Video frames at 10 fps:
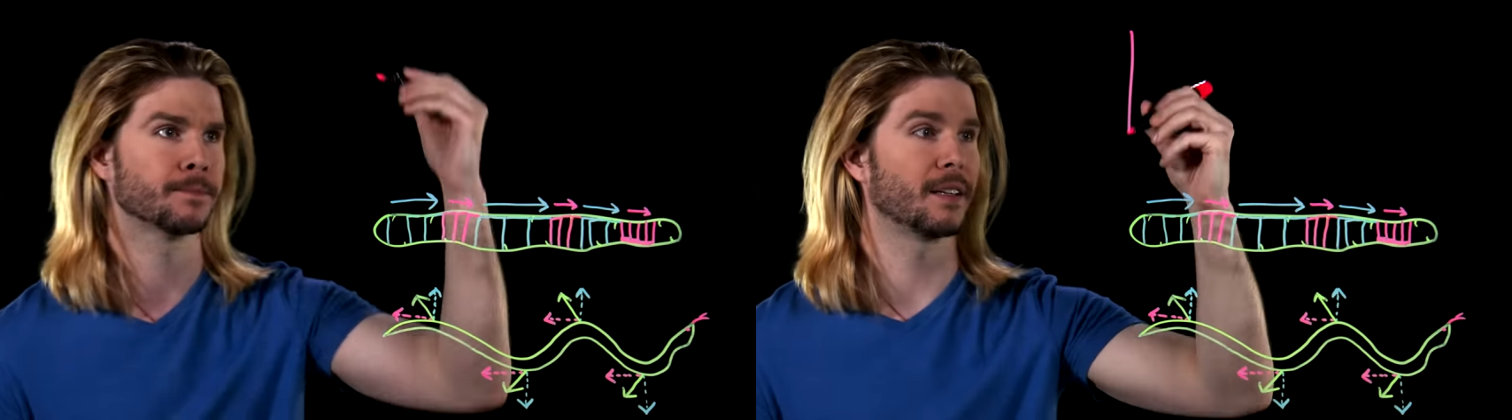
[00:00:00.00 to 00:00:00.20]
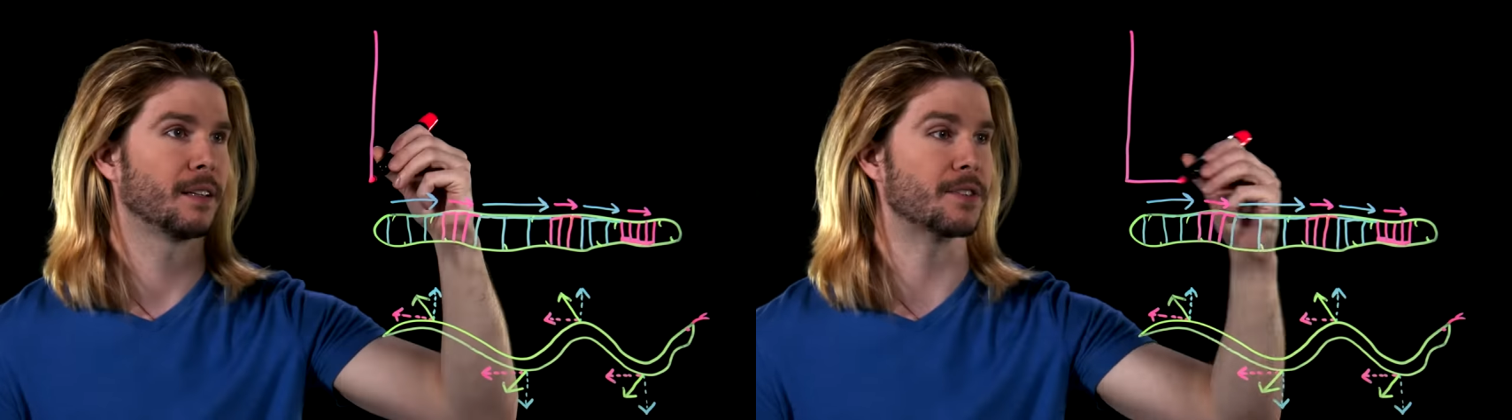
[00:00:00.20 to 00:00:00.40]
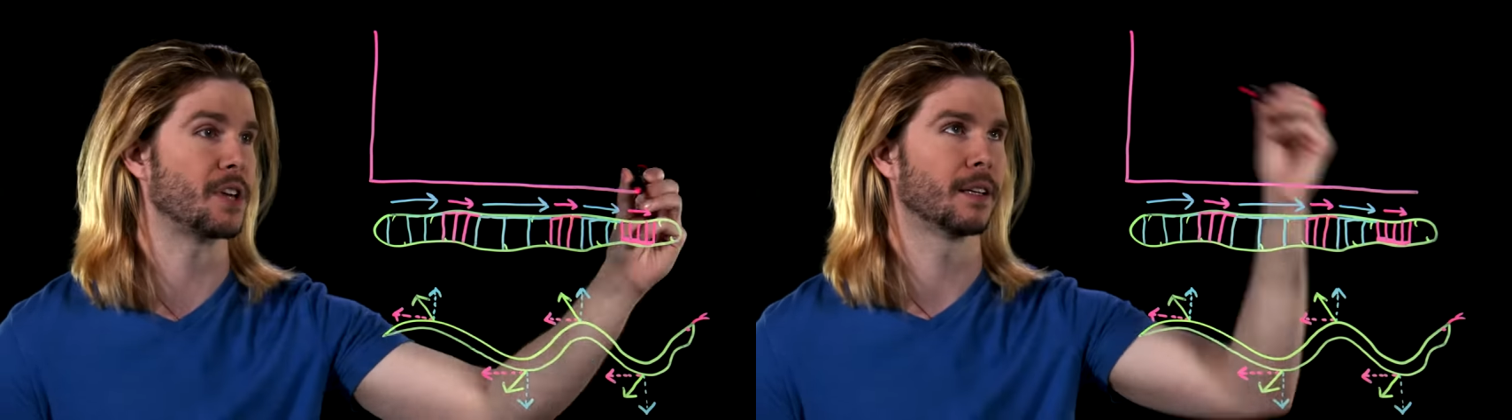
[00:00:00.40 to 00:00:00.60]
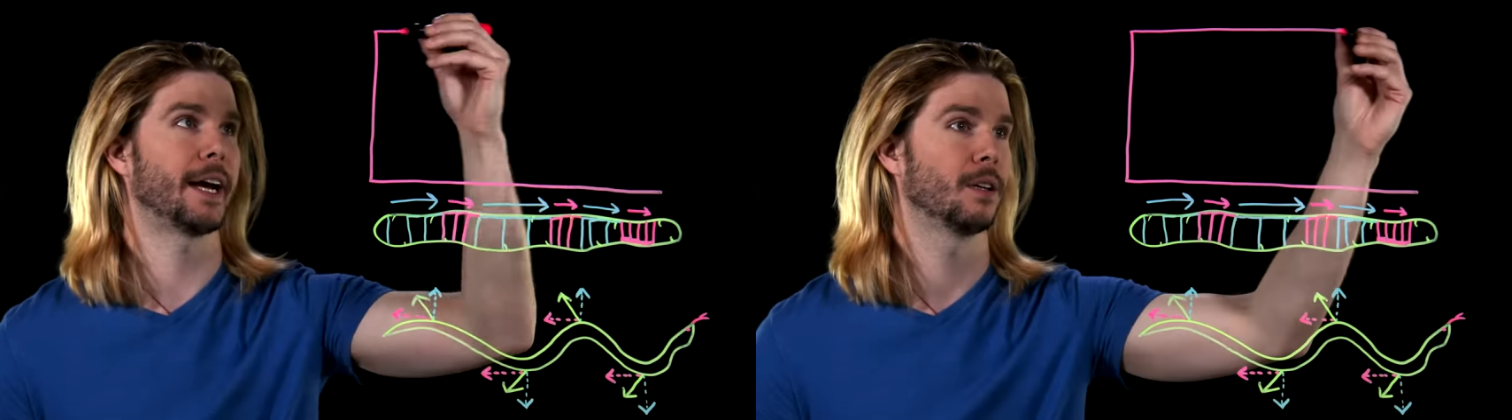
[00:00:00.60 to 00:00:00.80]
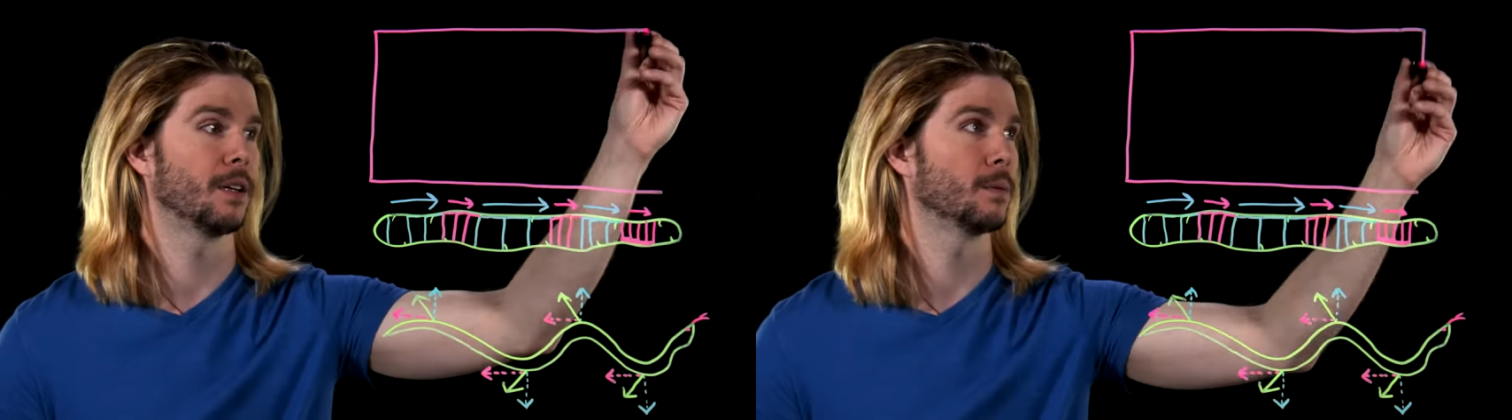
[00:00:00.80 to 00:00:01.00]
Using
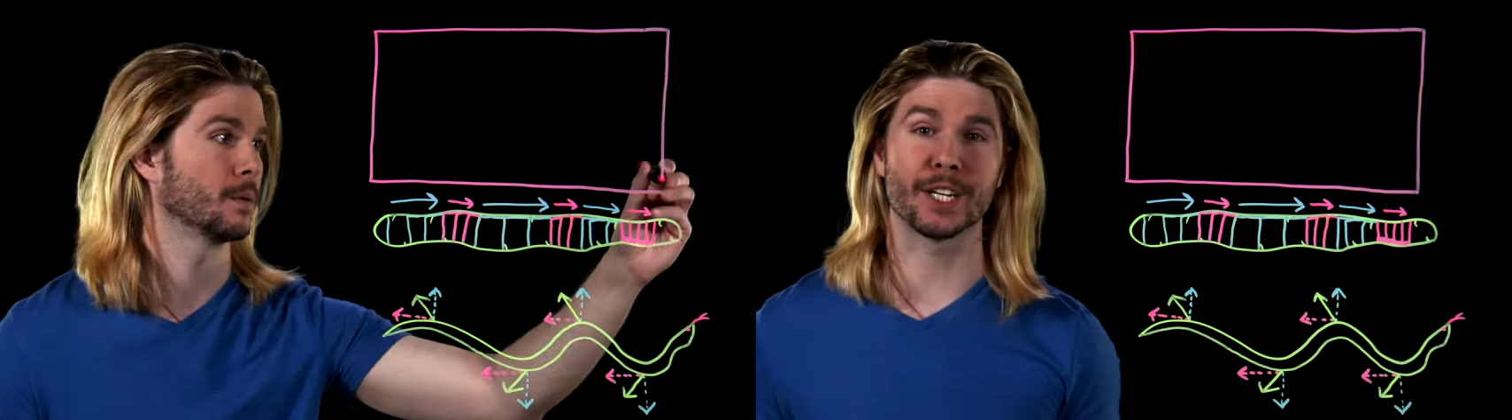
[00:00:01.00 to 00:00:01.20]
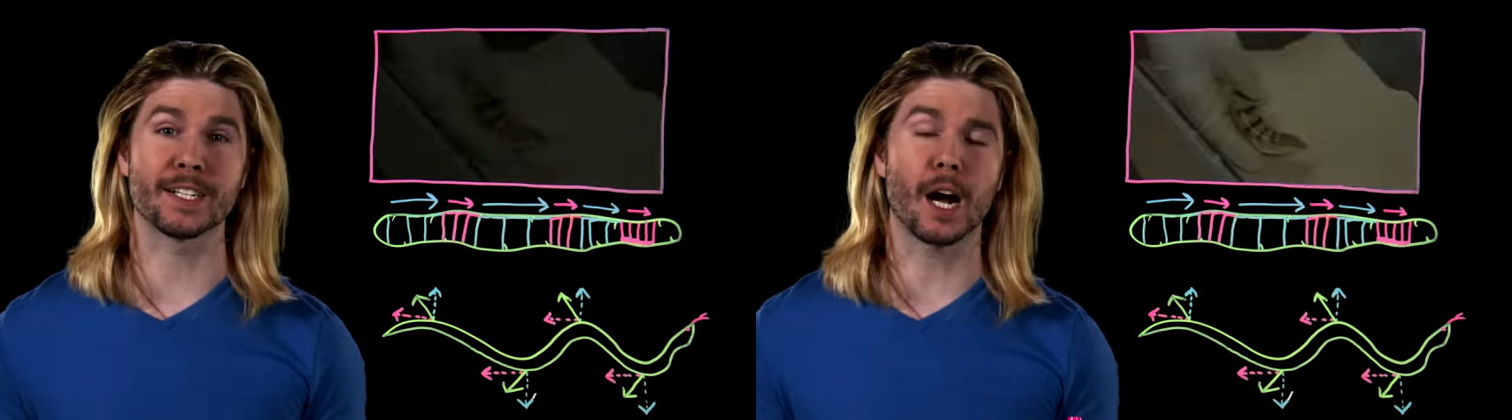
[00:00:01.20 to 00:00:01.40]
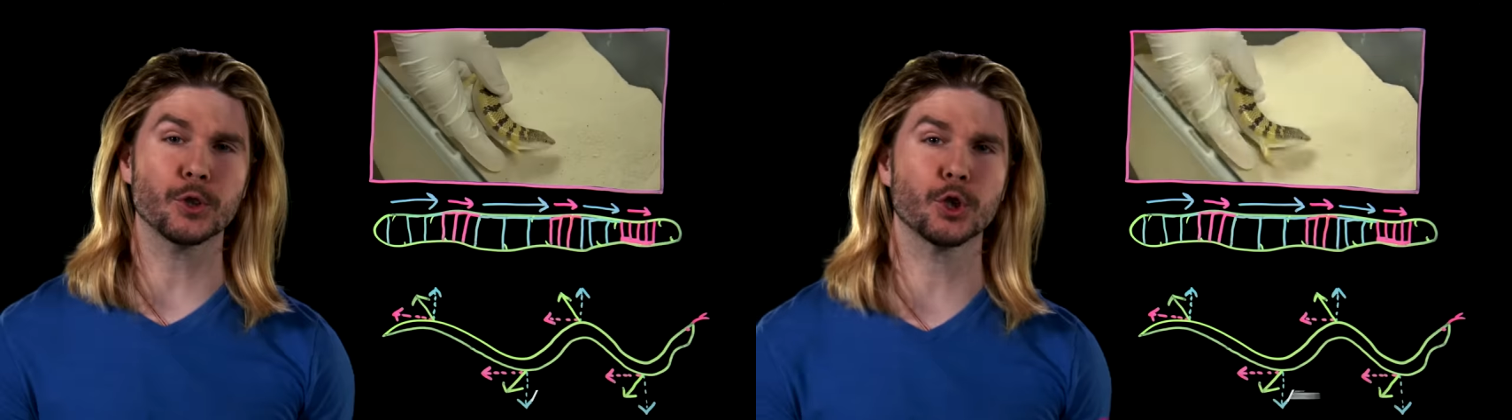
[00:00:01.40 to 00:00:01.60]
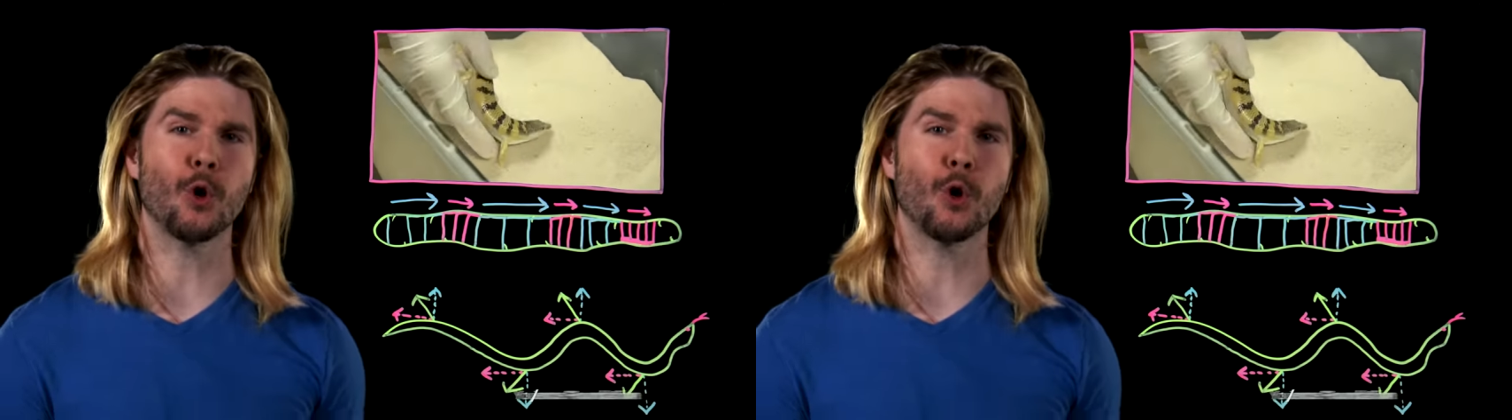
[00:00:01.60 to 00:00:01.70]
X-ray imaging, Dr.